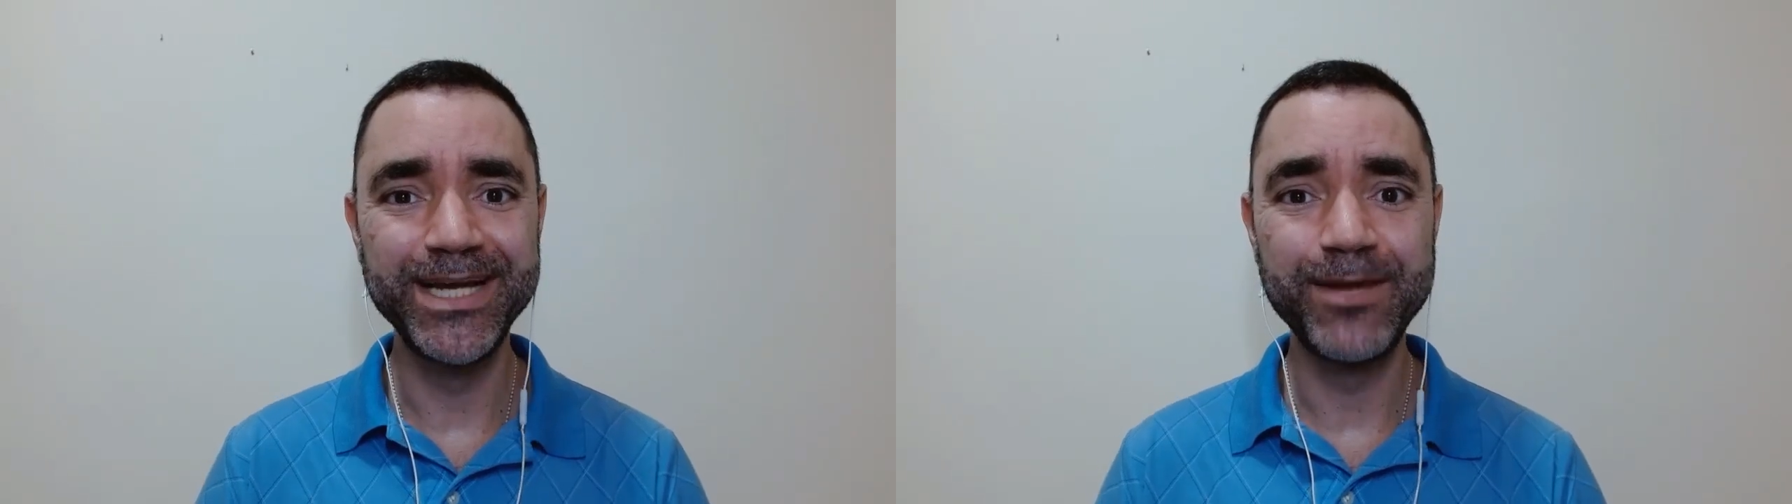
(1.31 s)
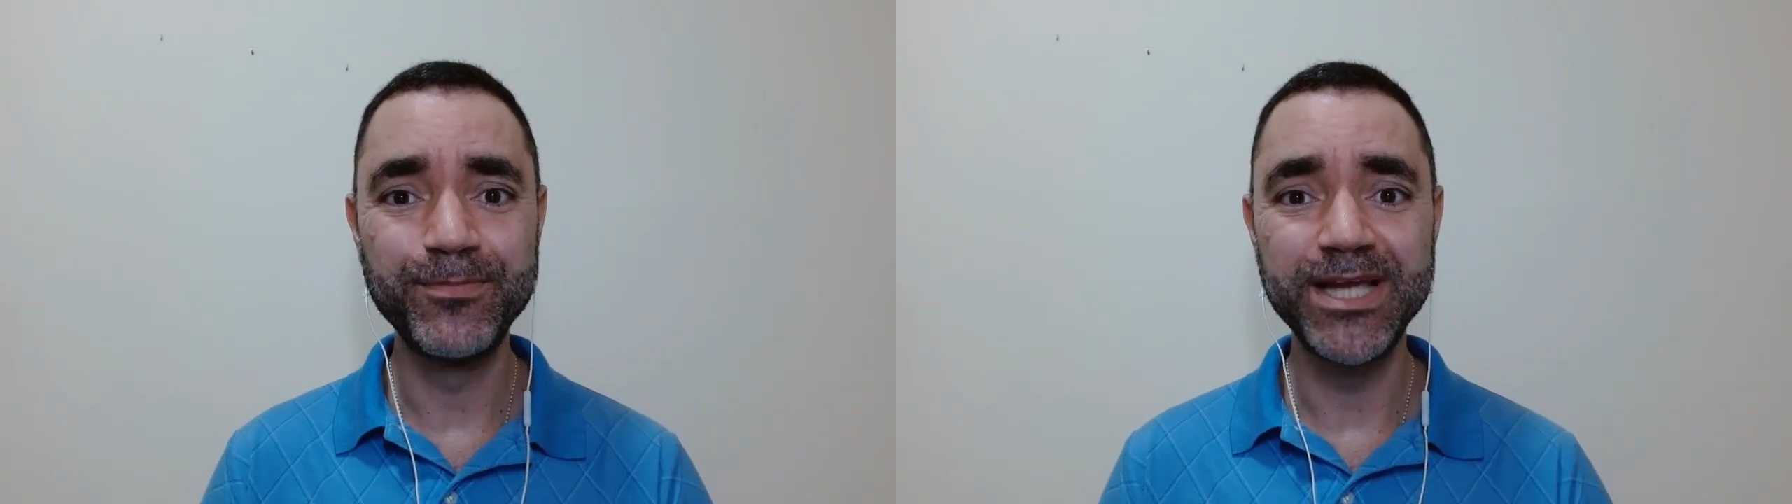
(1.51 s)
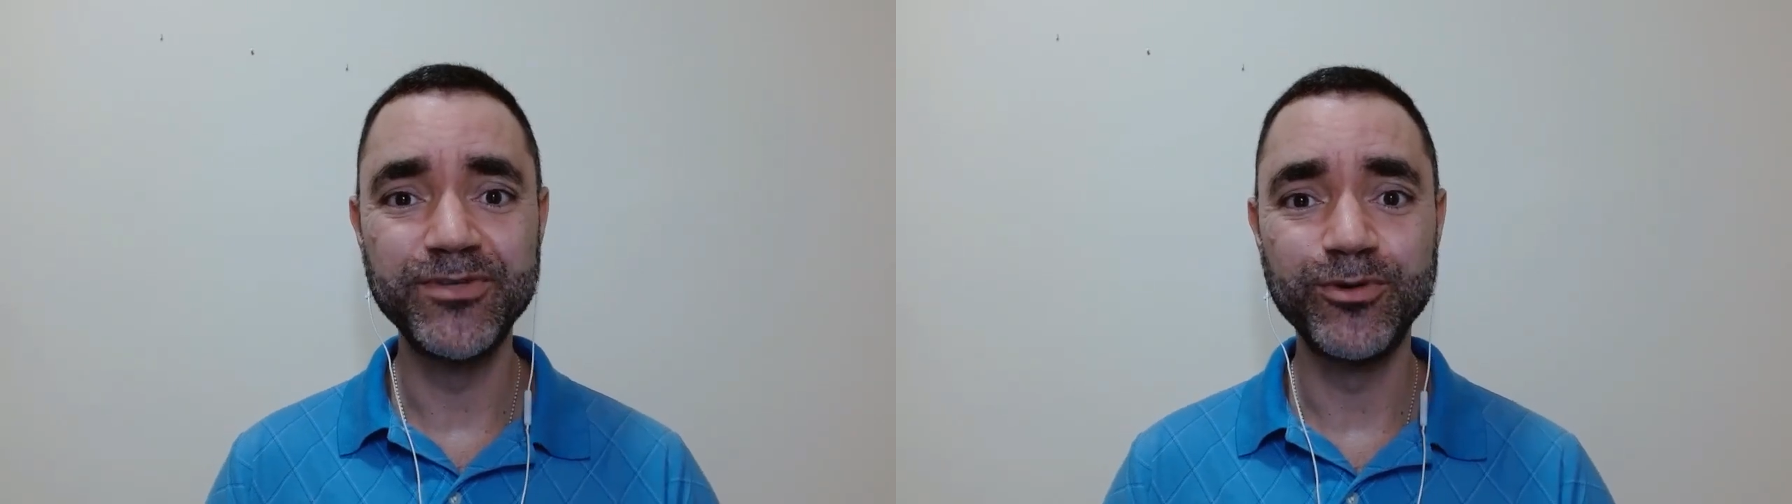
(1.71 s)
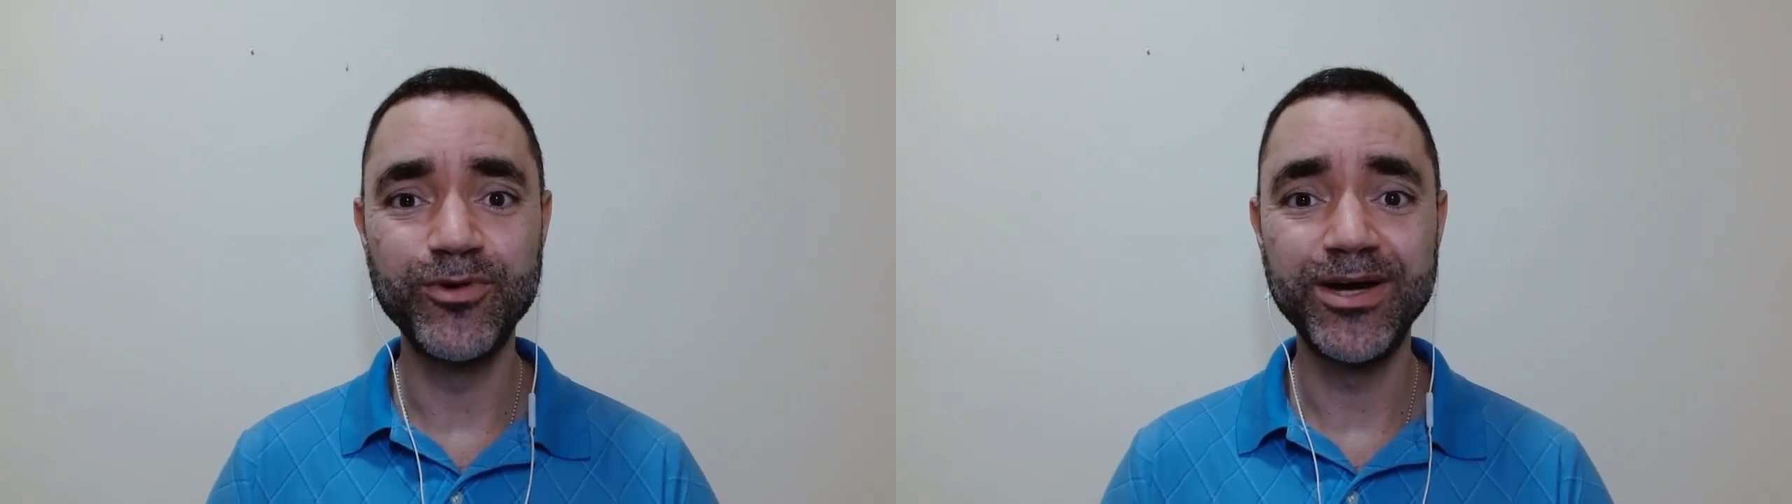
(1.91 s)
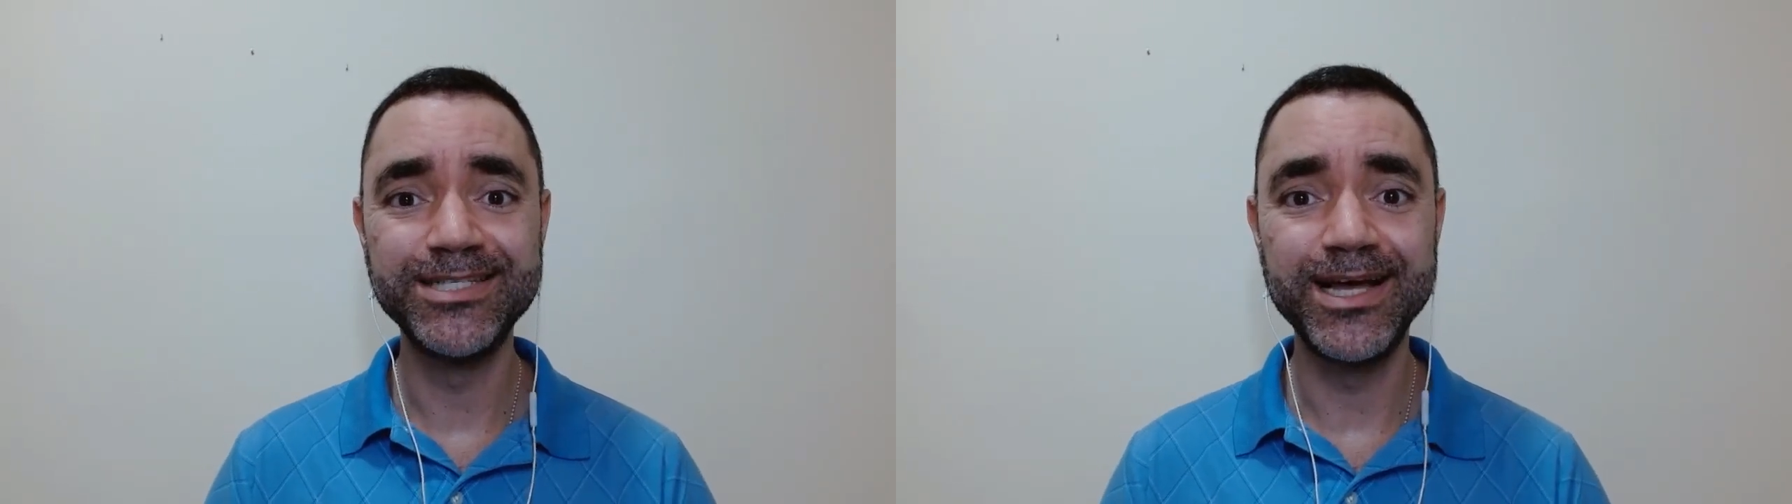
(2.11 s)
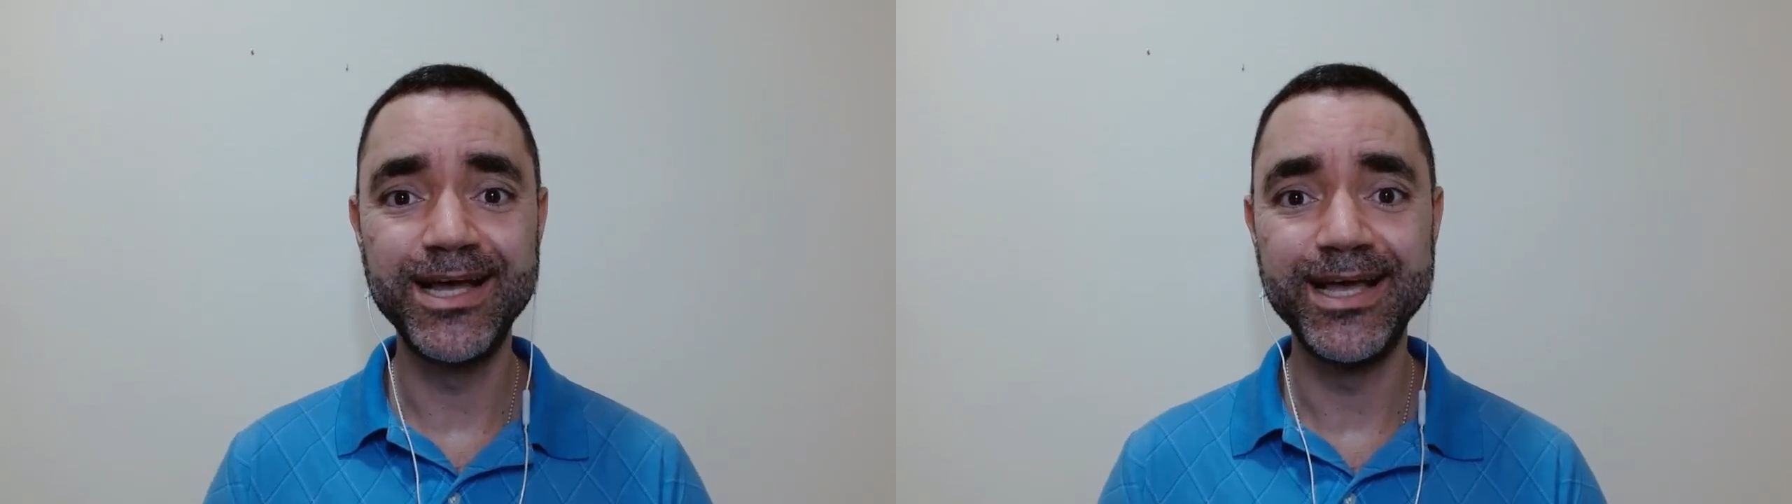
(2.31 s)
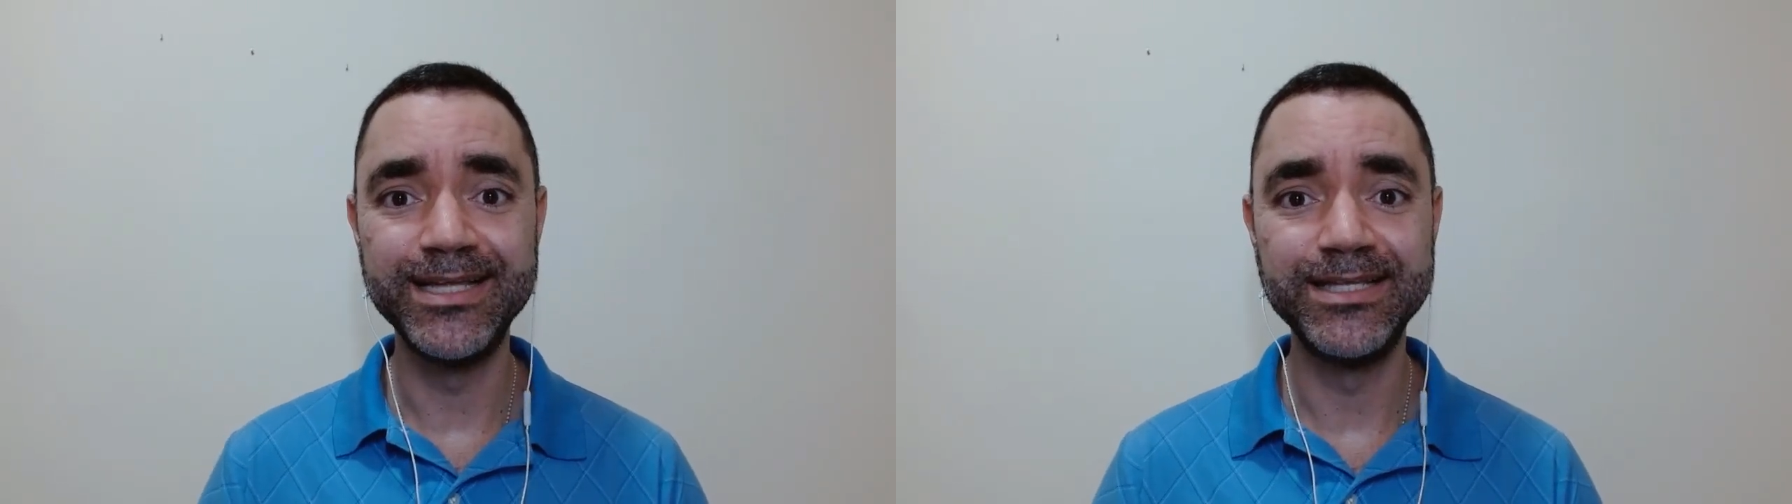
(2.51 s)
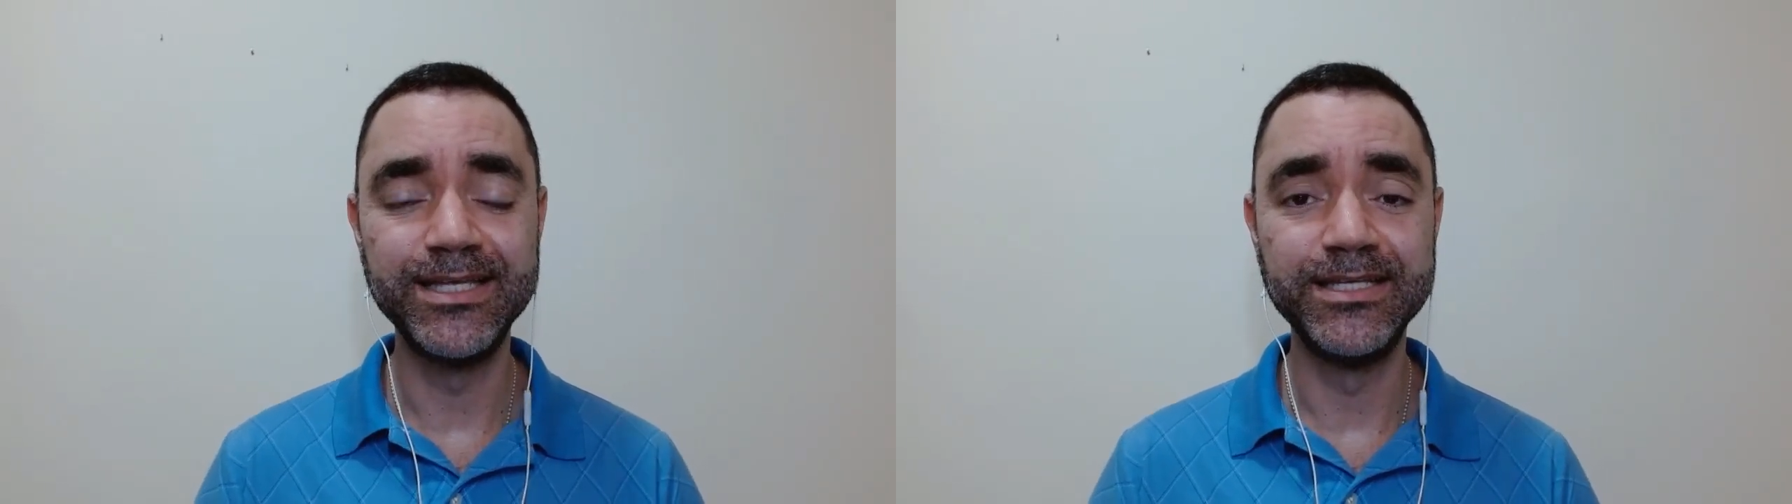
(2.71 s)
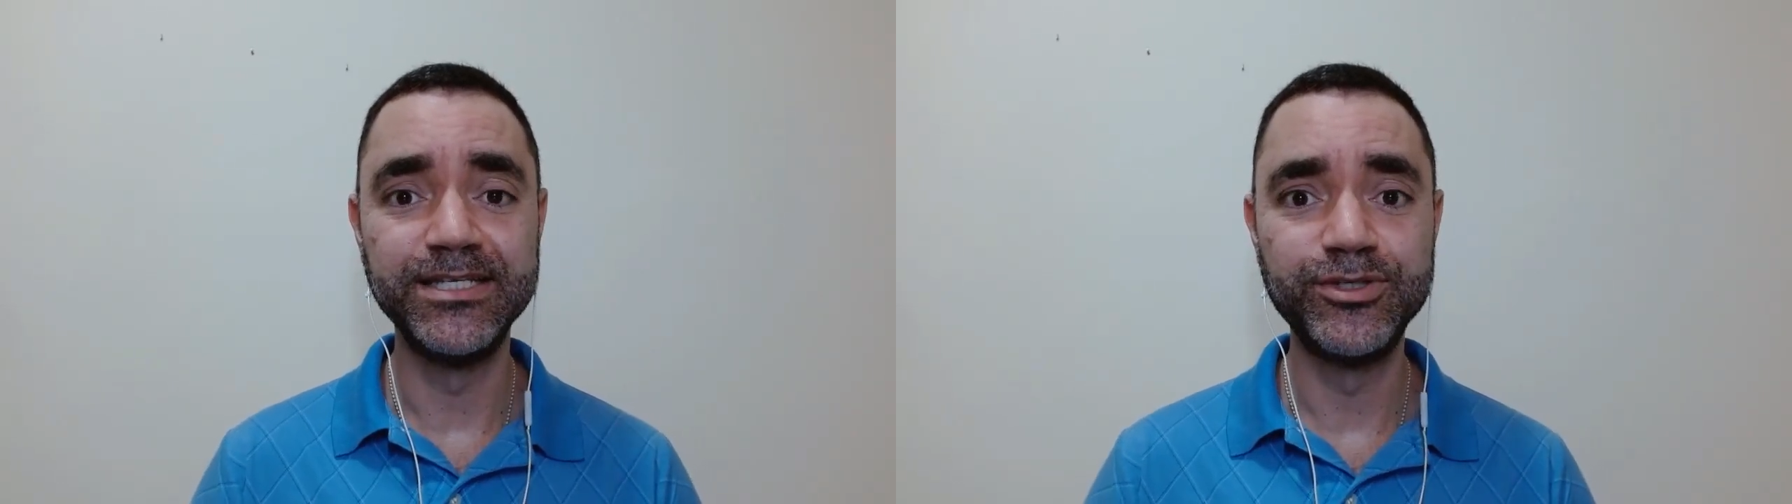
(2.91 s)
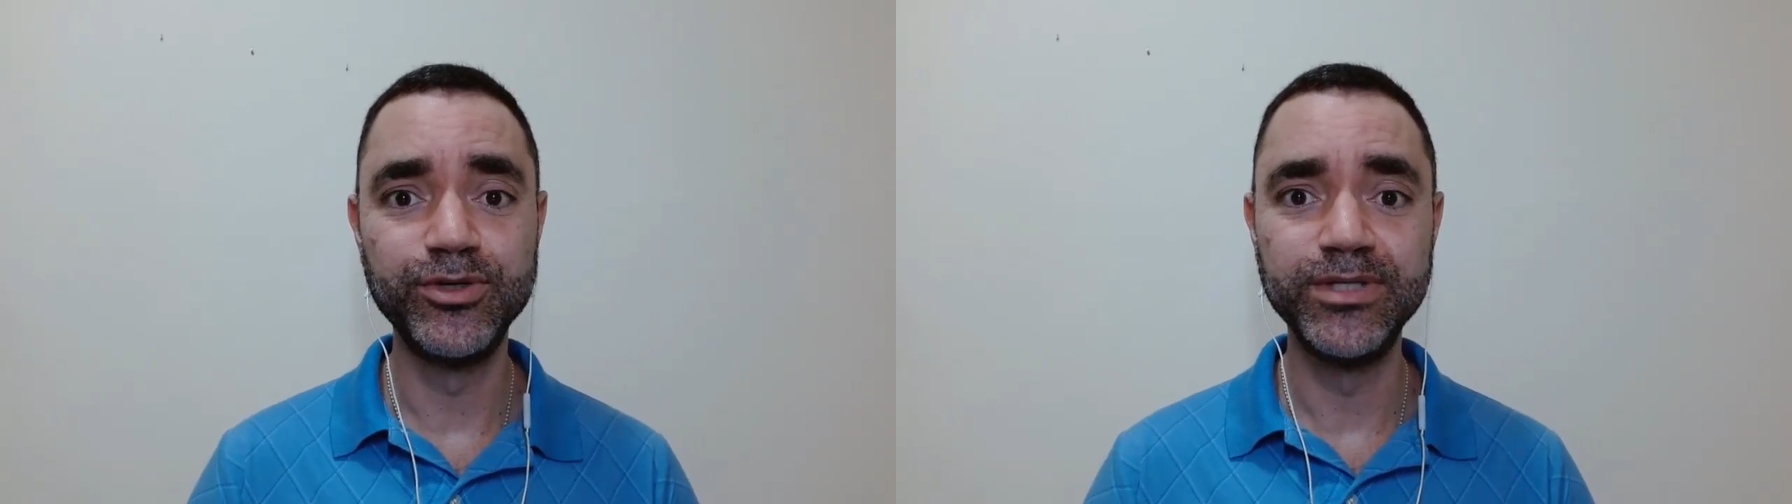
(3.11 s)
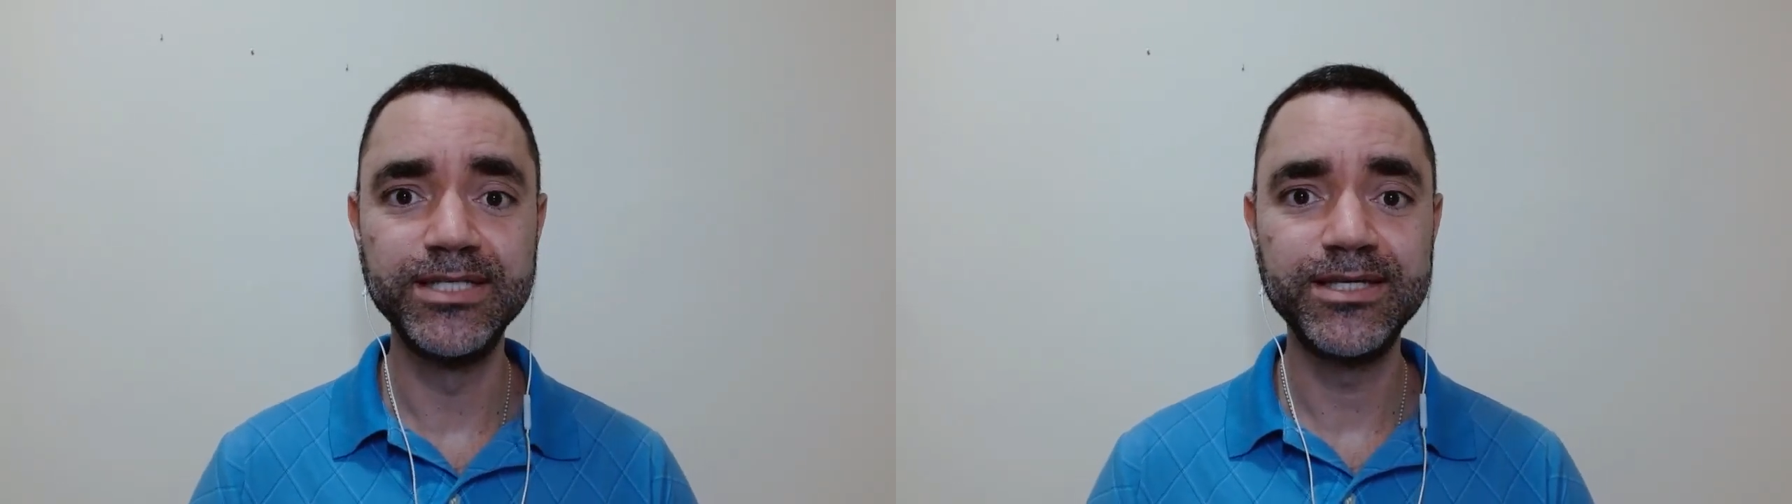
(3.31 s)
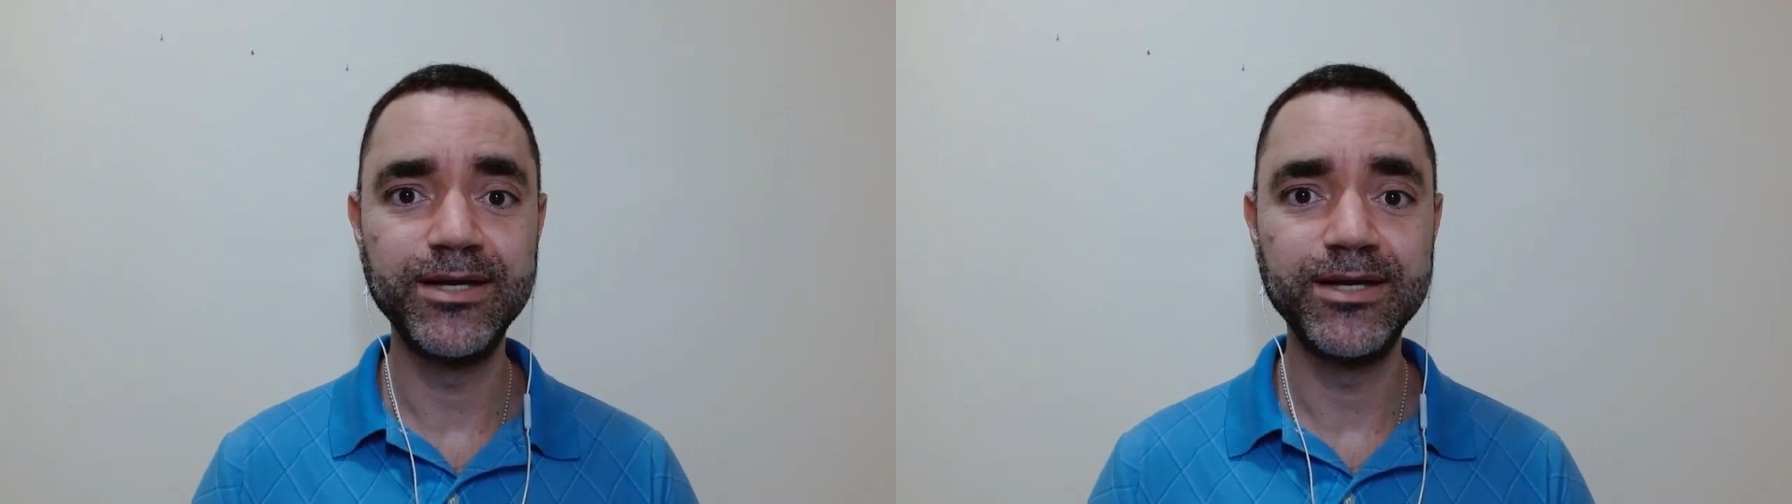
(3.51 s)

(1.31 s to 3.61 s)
My name is Jeferson Costa and I teach students,